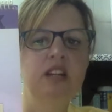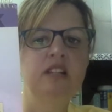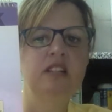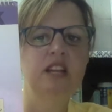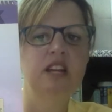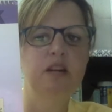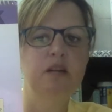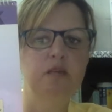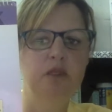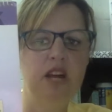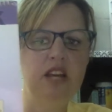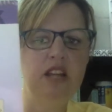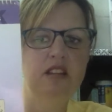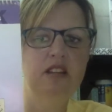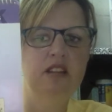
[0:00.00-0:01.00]
take a
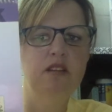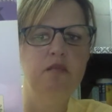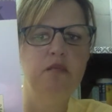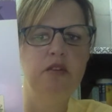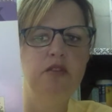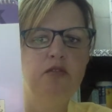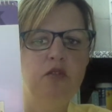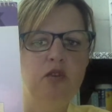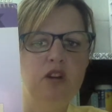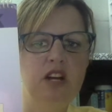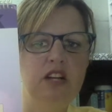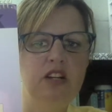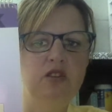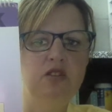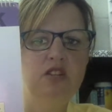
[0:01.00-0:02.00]
breath before I
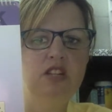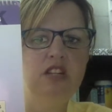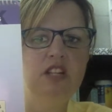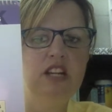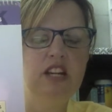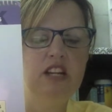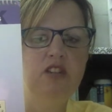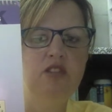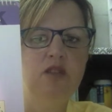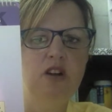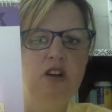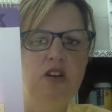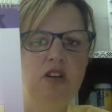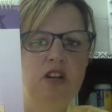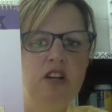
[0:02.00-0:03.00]
go to the next
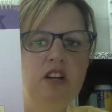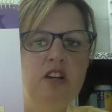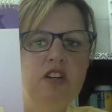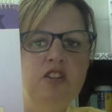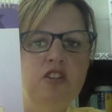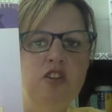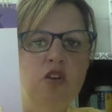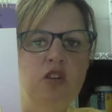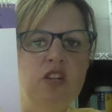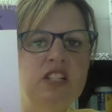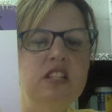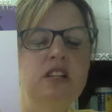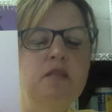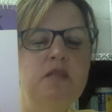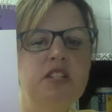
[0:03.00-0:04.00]
row. So
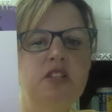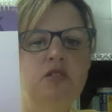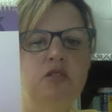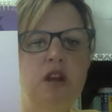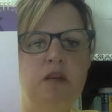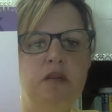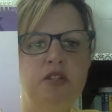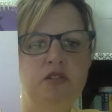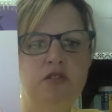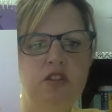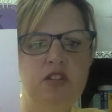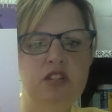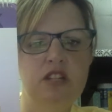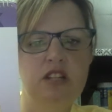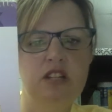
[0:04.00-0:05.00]
listen to Mrs. Robbins
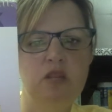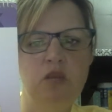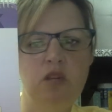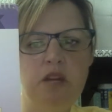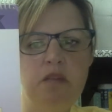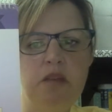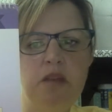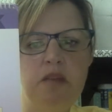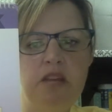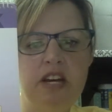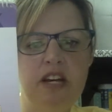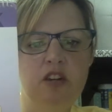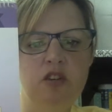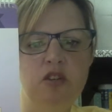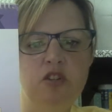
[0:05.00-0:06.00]
first, and then we'll get Baby
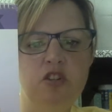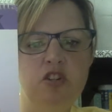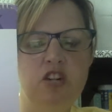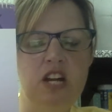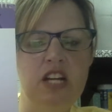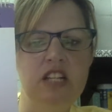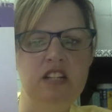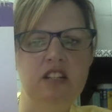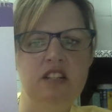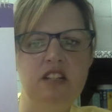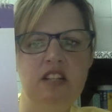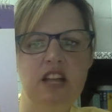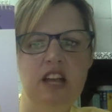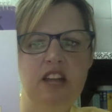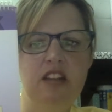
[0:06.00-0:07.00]
Echo to try
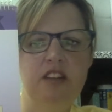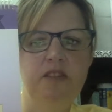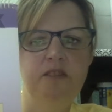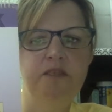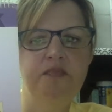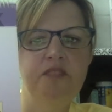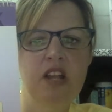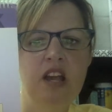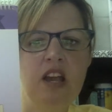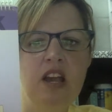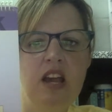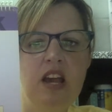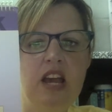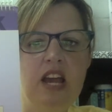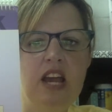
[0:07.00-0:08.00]
together.
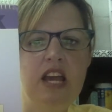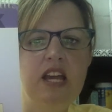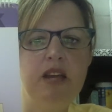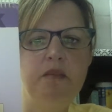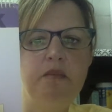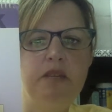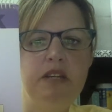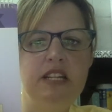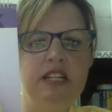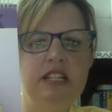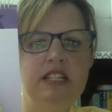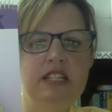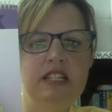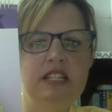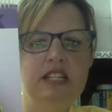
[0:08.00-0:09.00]
A, B,
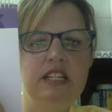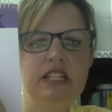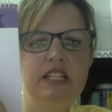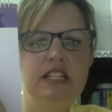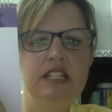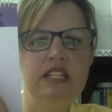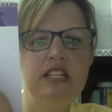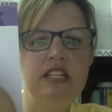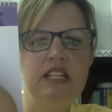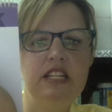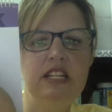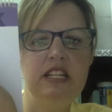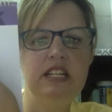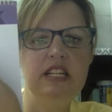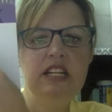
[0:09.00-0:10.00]
C, D,
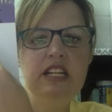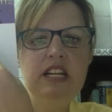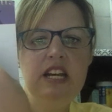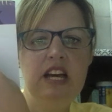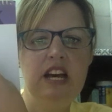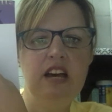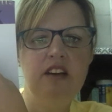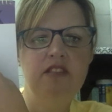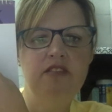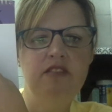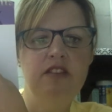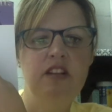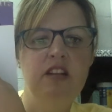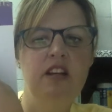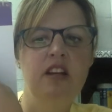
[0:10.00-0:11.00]
E, F,
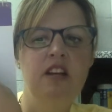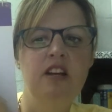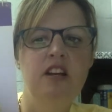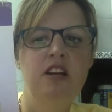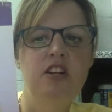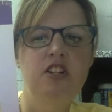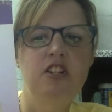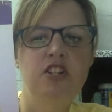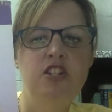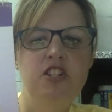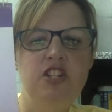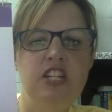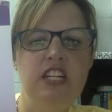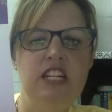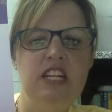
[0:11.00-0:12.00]

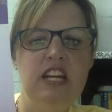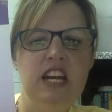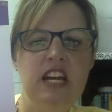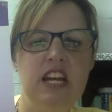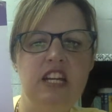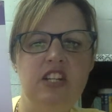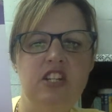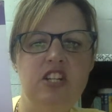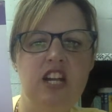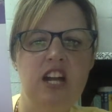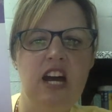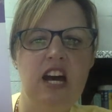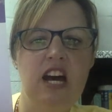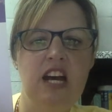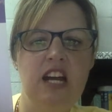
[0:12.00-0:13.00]
G, H,
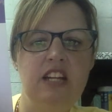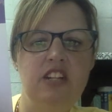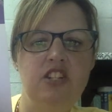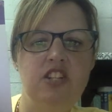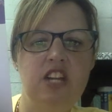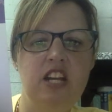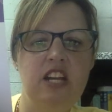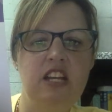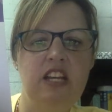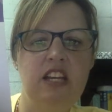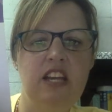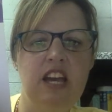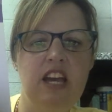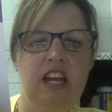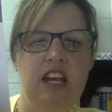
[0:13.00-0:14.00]
I, J,
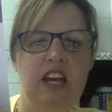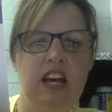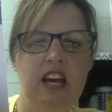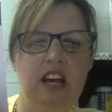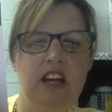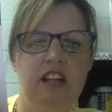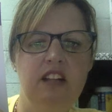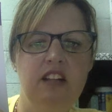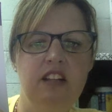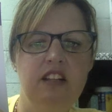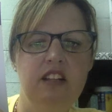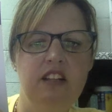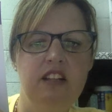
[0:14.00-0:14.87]
K, L,